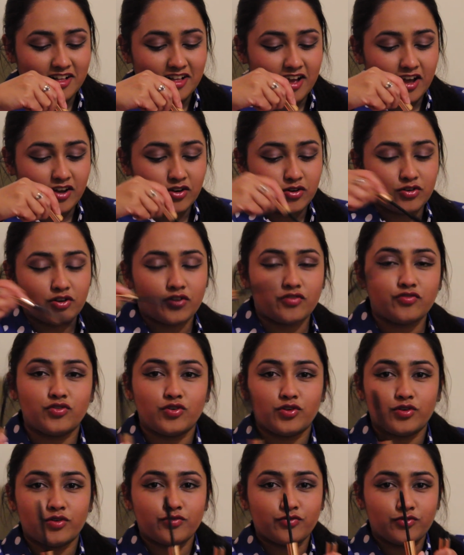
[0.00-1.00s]
I don't know if
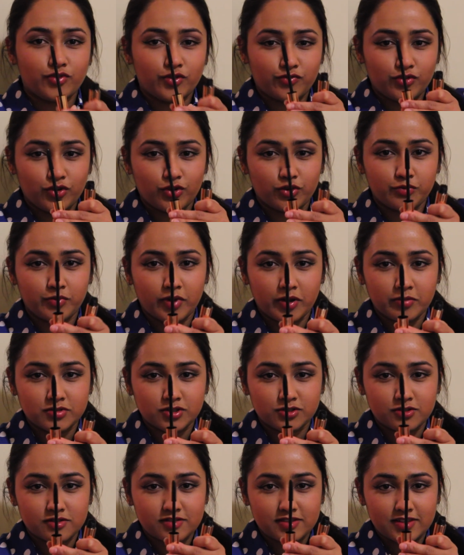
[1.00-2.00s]
you'd be able
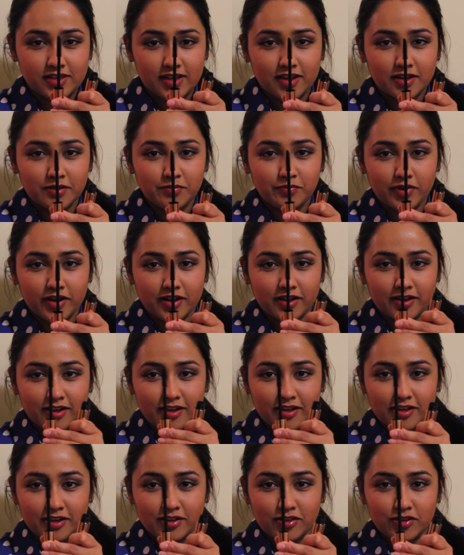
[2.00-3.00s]
to see it, but
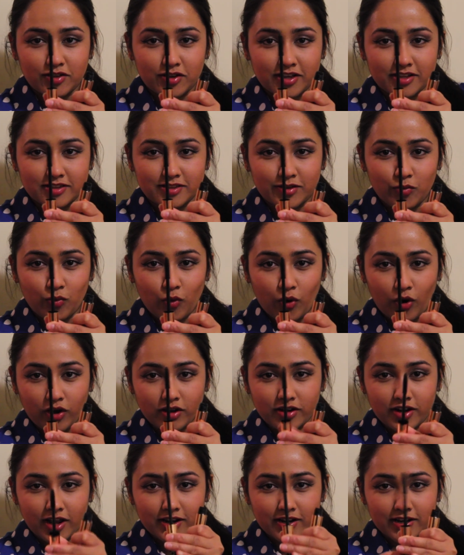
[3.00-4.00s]
look at the
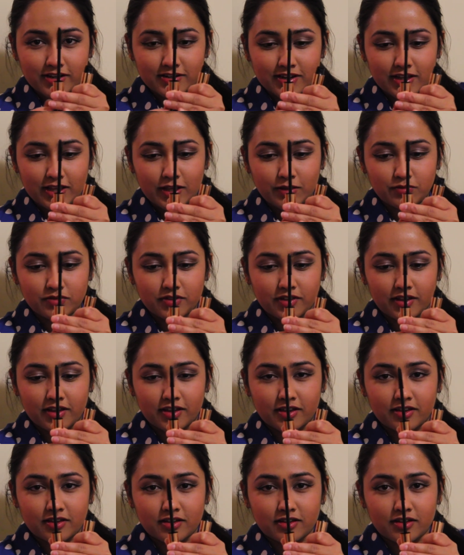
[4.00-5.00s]
wand, and it keeps like
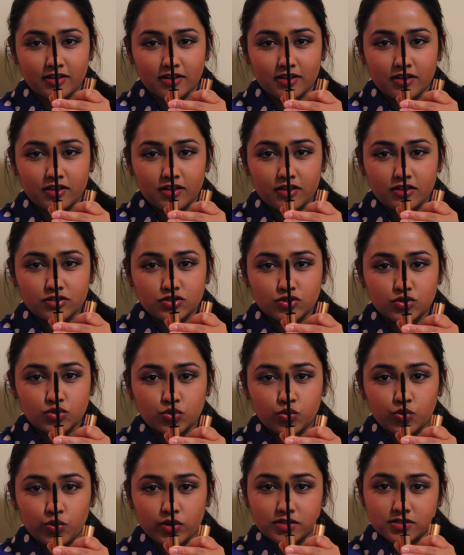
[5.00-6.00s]

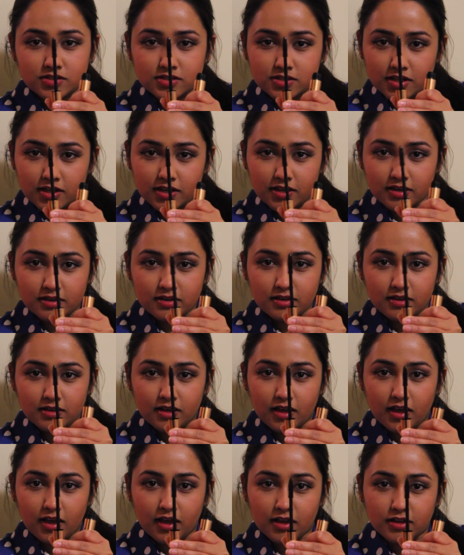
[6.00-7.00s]
twisting
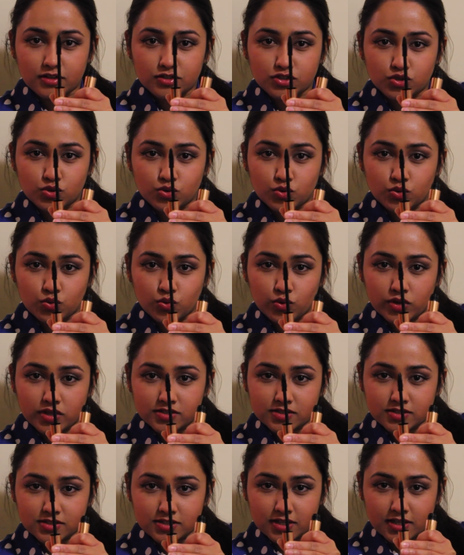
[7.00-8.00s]
and
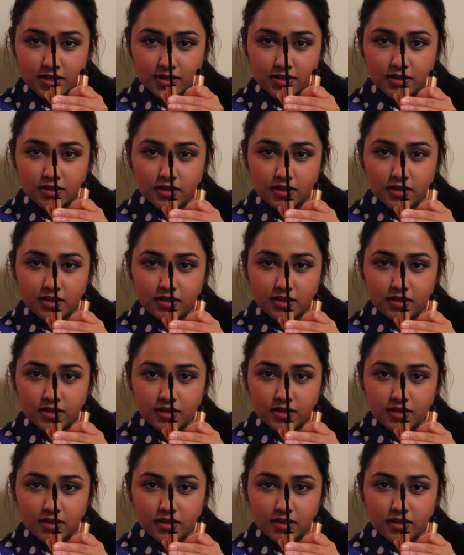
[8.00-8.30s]
twisting.